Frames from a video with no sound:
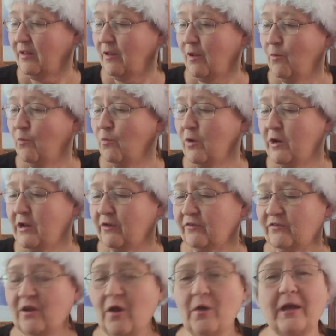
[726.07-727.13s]
What
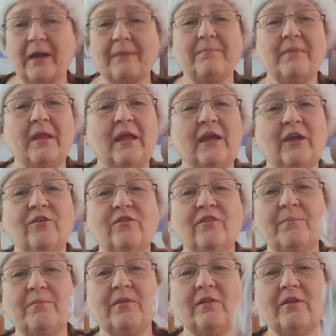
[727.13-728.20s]
else? Okay. Here's
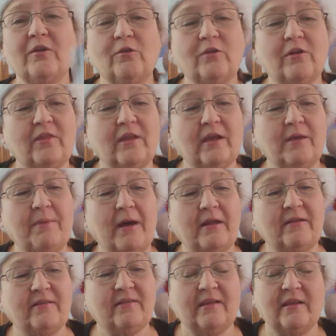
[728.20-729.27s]
something little to think about
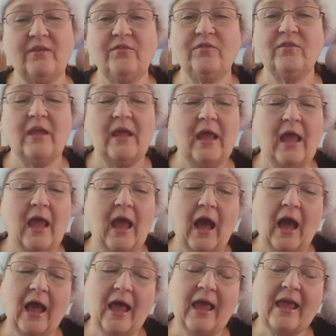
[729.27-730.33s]
as a gift.
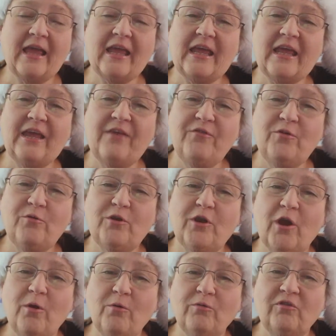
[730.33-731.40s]
If you
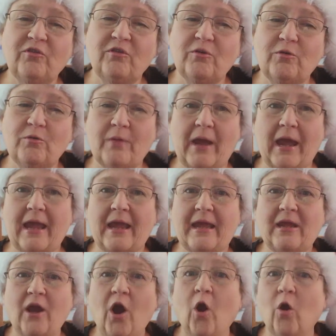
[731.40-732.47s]
go to
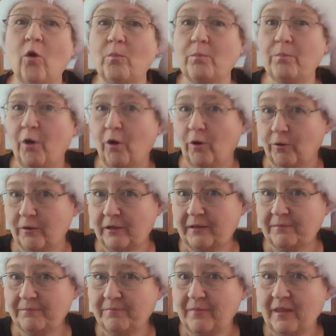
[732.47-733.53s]
a home party,
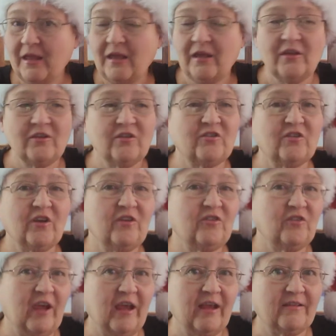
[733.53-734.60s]

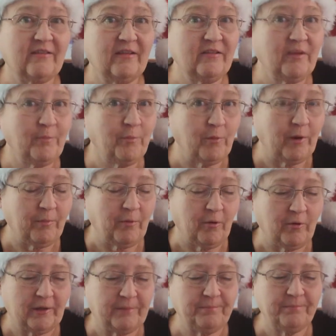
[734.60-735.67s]
such as a Tupperware
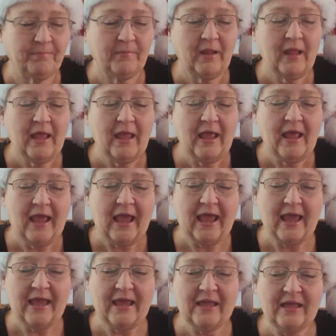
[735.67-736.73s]
party,
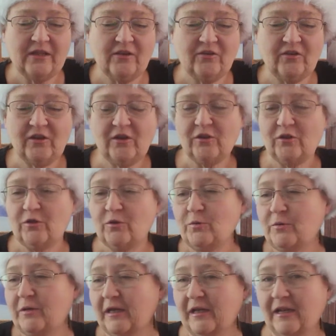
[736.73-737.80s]
and
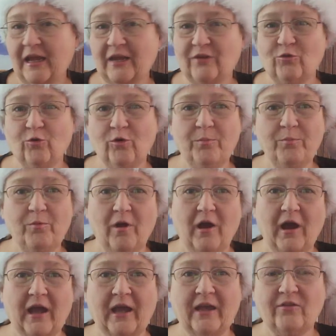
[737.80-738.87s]
you get a door
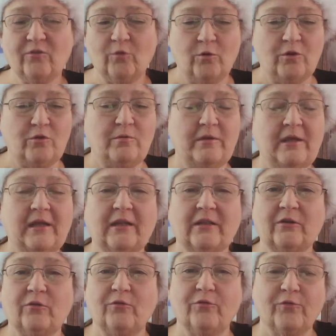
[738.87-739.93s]
prize or you get a
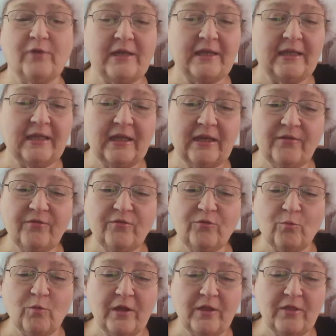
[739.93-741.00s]
little free
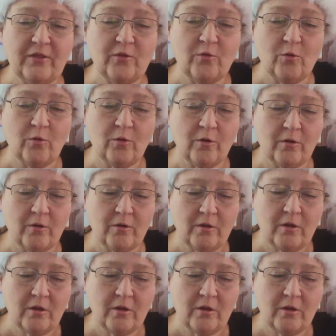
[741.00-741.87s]
gift with your